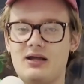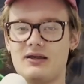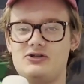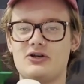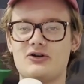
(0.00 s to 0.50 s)

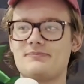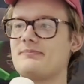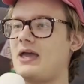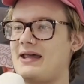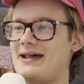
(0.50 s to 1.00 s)
And then she goes,
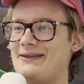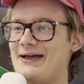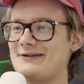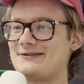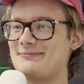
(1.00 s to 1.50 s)
and I
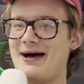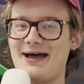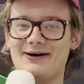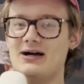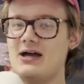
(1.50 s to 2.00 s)
like a
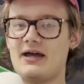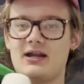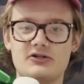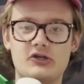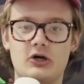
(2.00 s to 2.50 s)
smile. And
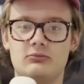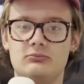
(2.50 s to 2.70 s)
I just go.